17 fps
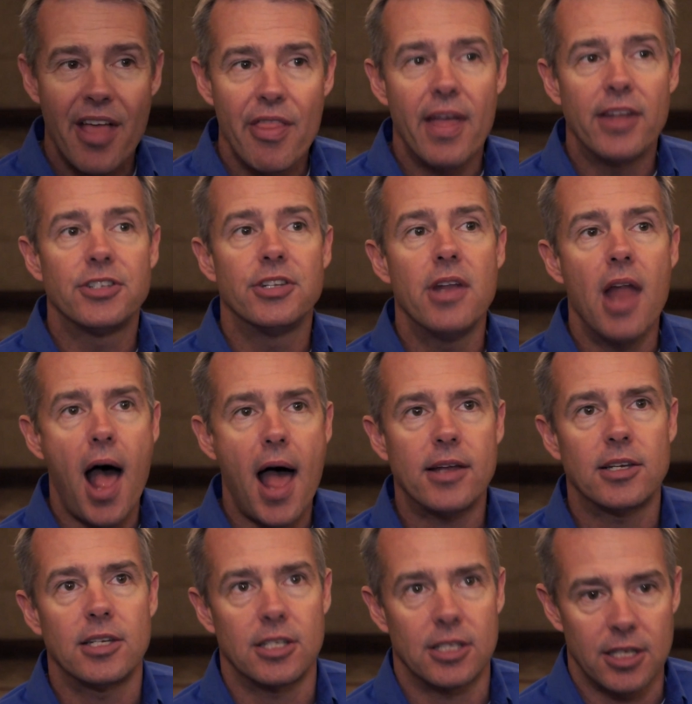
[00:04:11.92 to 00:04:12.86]
That's
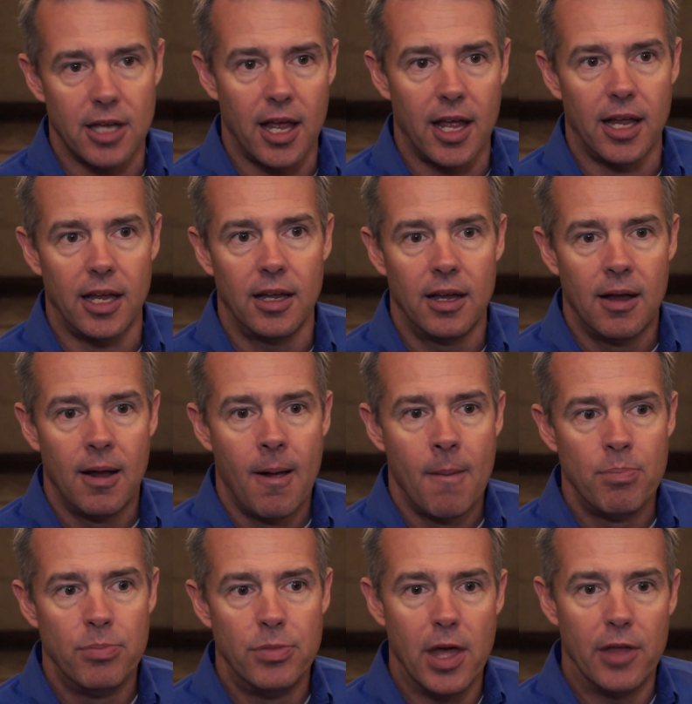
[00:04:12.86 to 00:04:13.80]
not to say
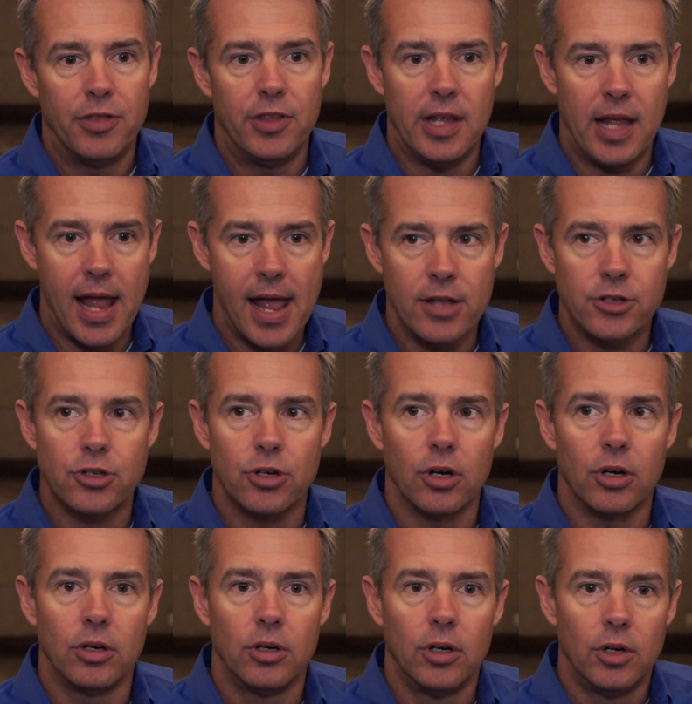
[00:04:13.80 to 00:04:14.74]
that the
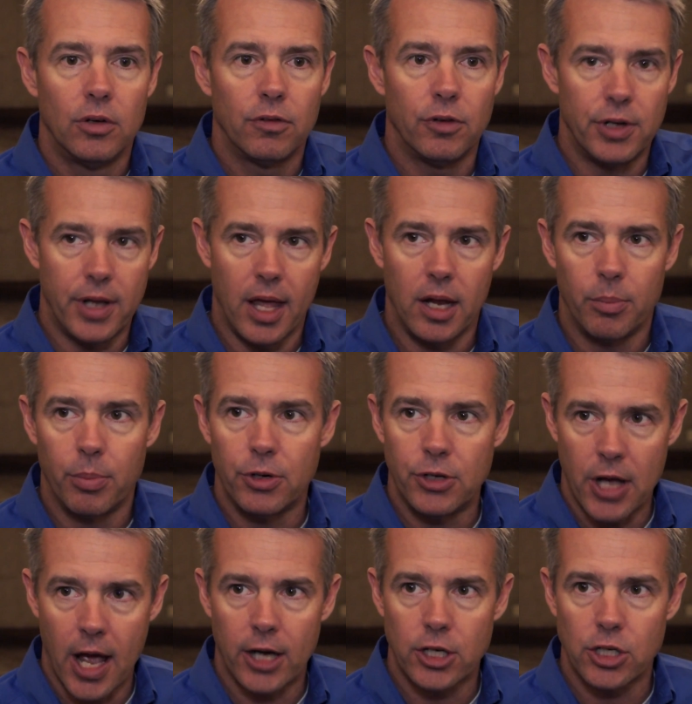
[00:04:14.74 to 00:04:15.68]
answer for data
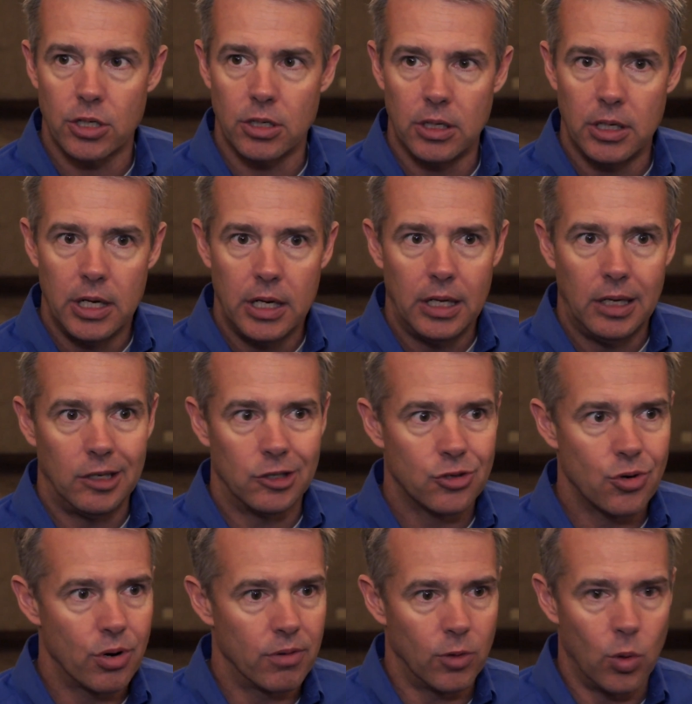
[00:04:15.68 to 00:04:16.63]
protection is
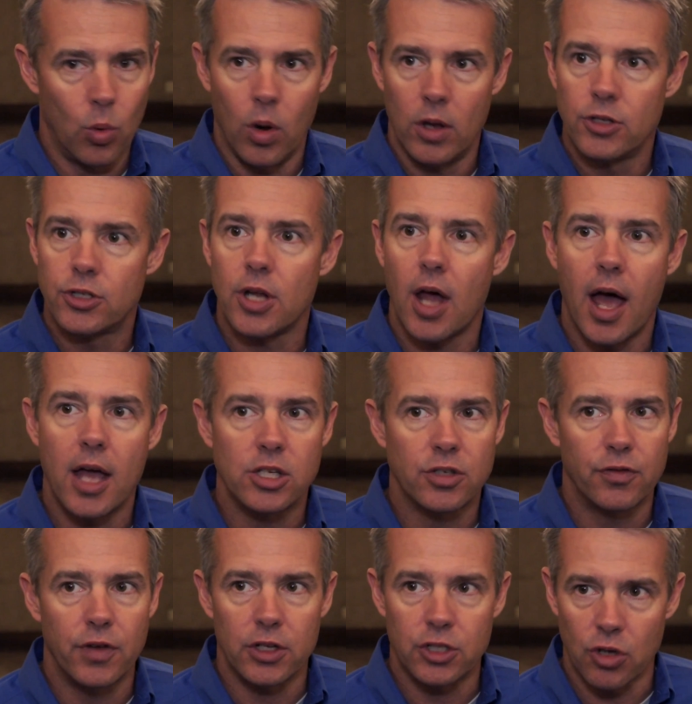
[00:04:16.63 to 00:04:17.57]
sort of a
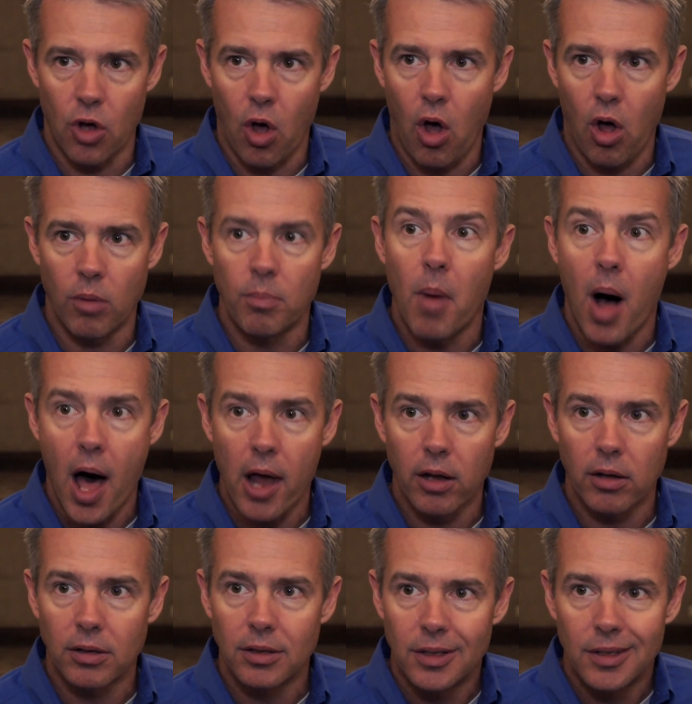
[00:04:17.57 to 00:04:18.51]
one-size-fits-all
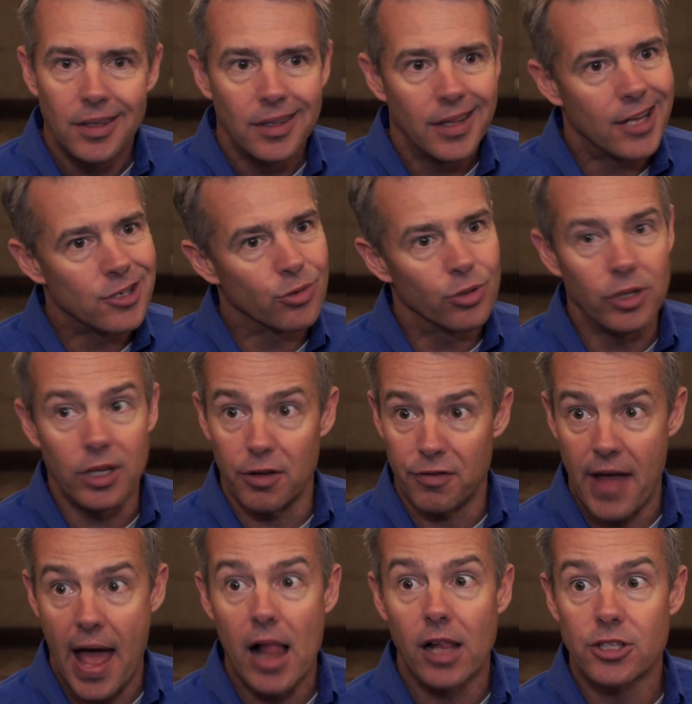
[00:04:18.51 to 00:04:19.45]
model. That's really a
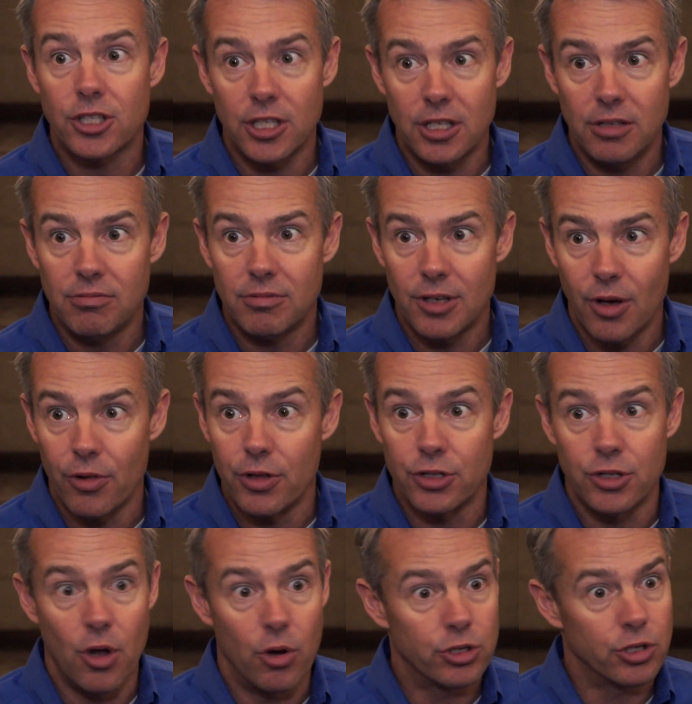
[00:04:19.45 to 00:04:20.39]
fallacy.
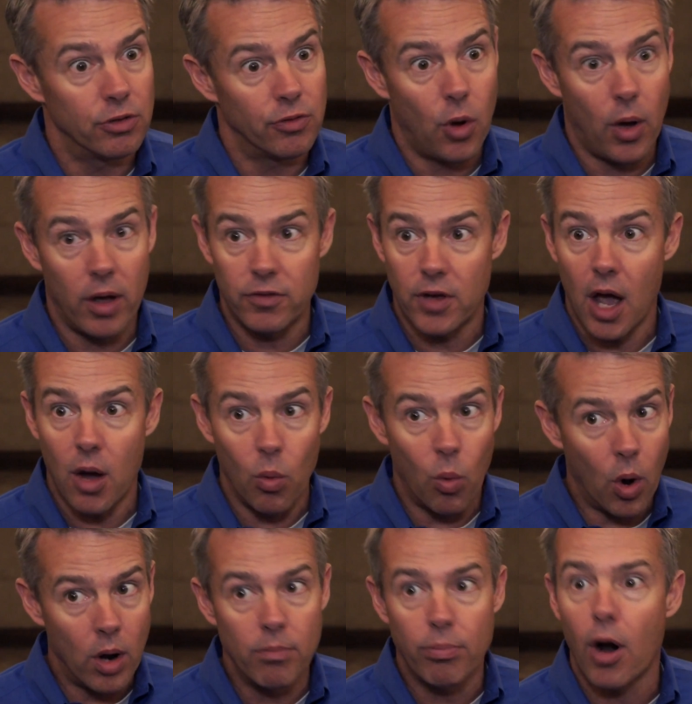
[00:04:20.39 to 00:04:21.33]
This notion of, I've got
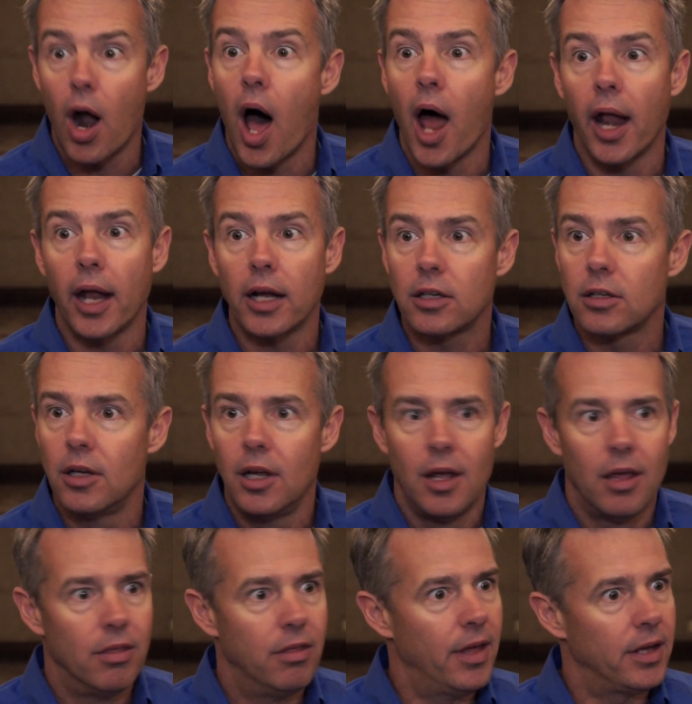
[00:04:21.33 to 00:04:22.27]
one product
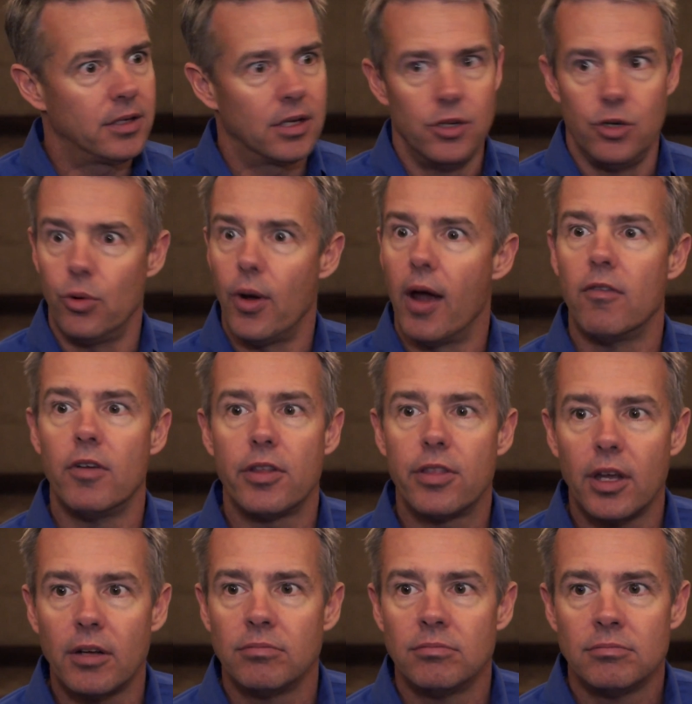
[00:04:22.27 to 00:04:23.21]
that can do
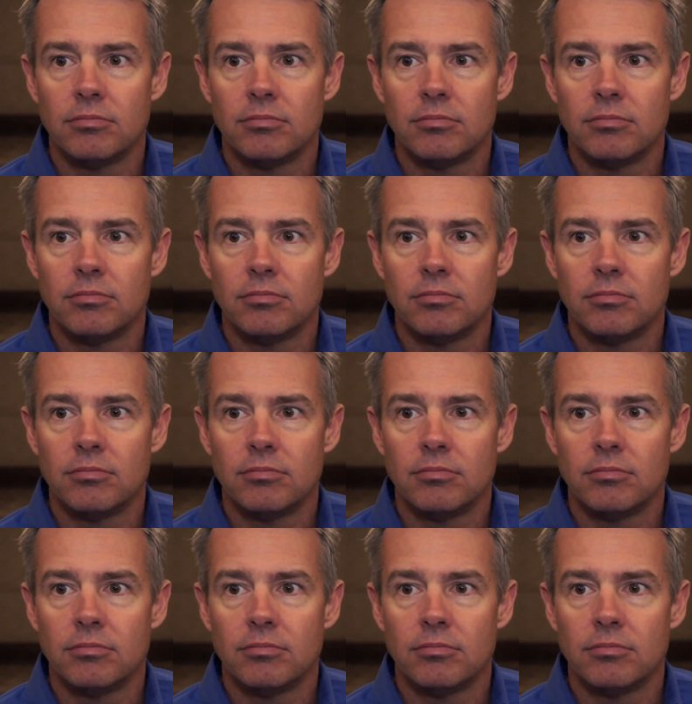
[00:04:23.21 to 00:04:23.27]
everything.